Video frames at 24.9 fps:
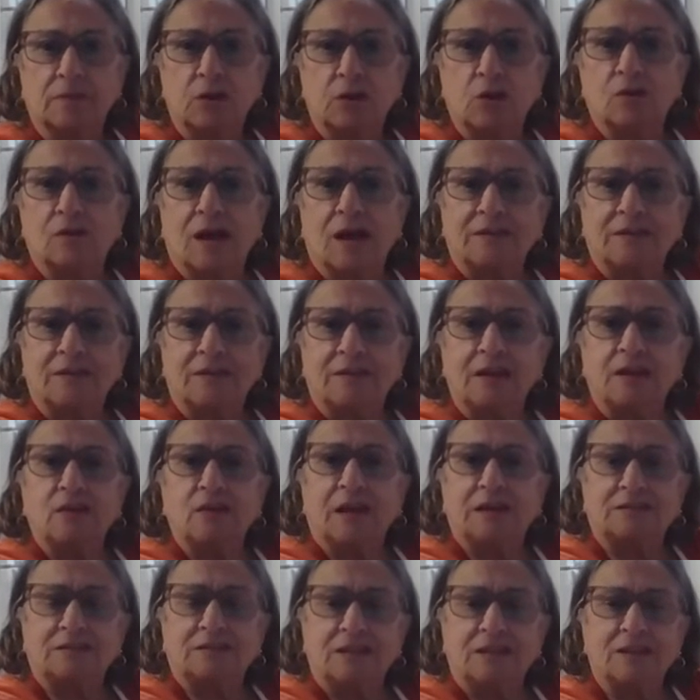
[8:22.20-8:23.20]
You let
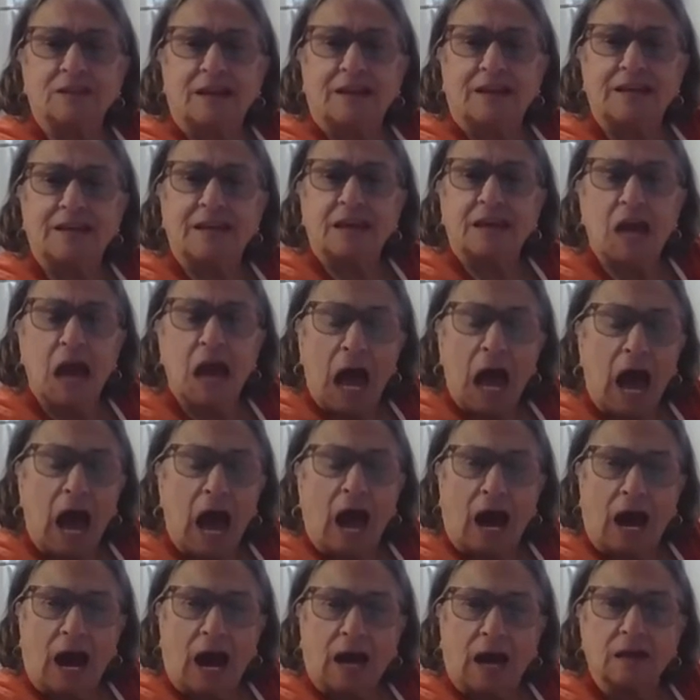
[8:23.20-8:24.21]
it get
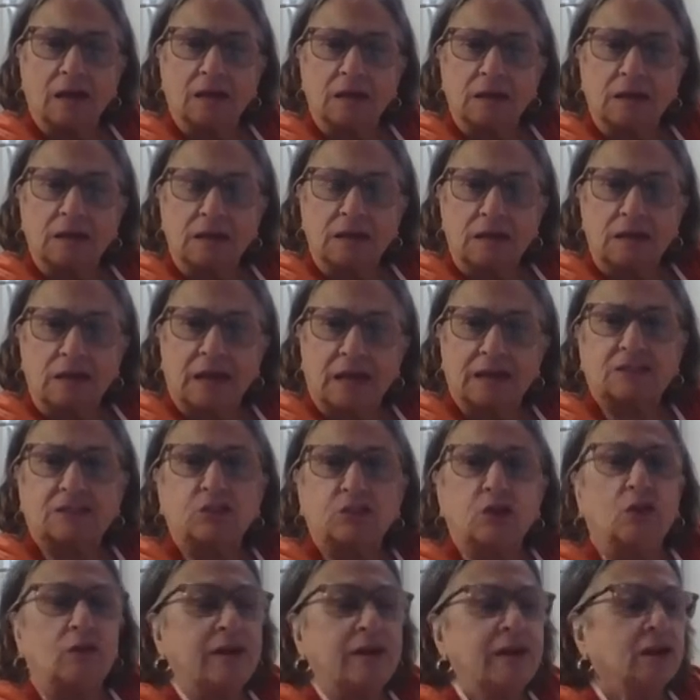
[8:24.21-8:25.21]
hot, and
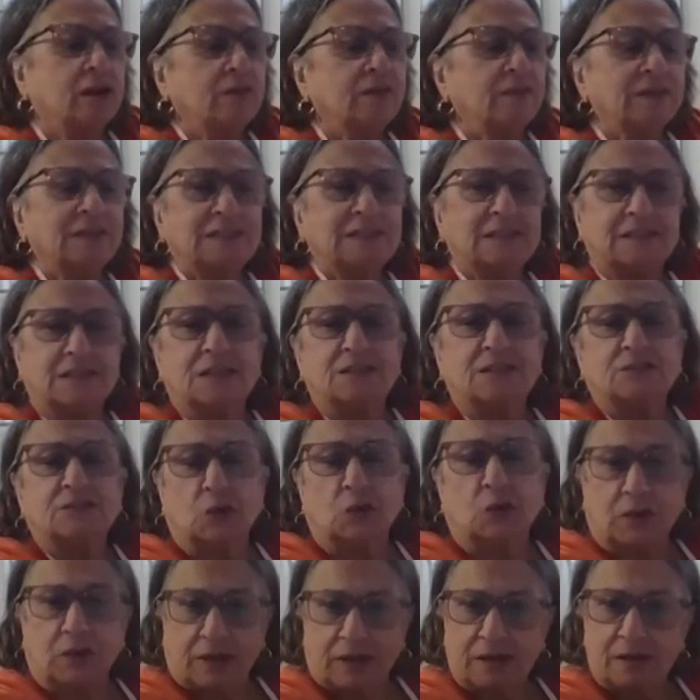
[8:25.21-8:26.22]
you'll hear the
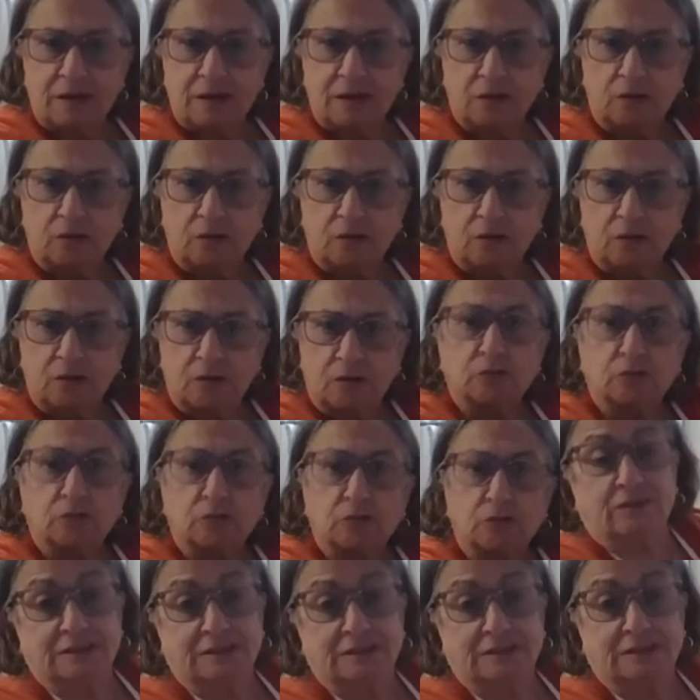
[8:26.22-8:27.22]
sizzling. You should
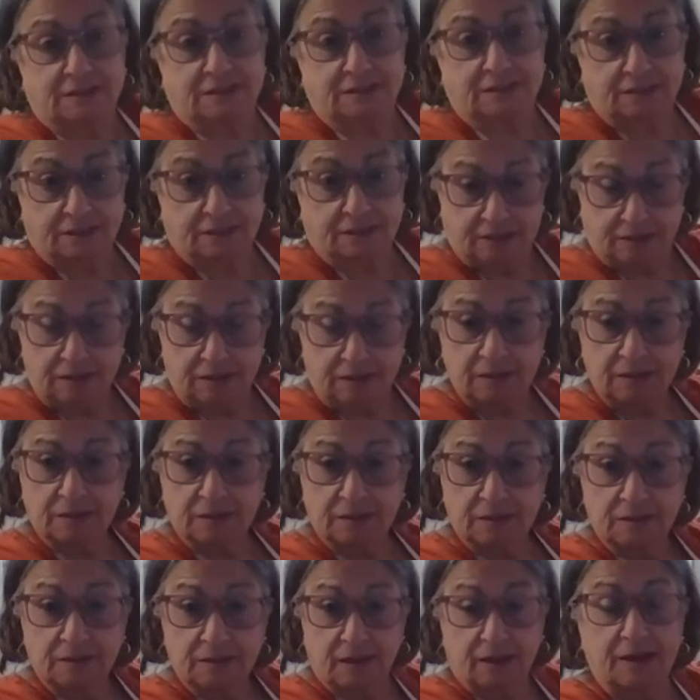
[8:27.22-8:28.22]
hear the sizzling,
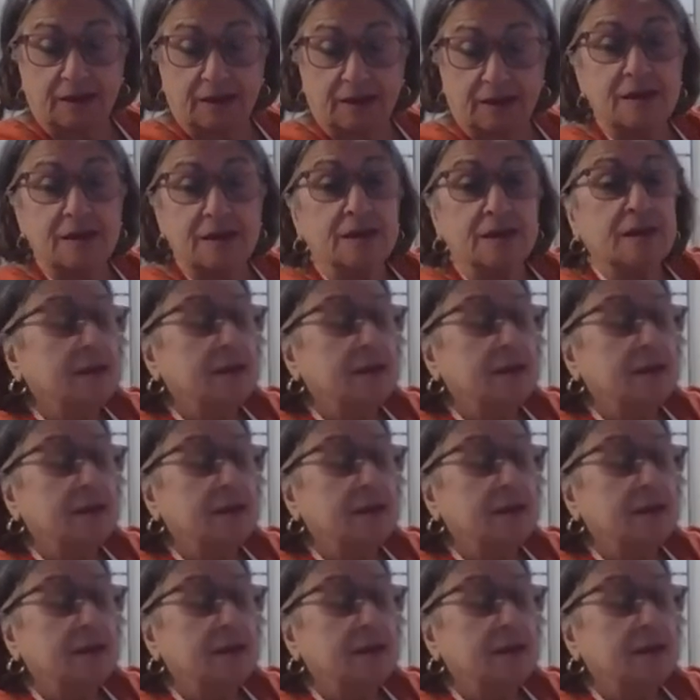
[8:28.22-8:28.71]
okay?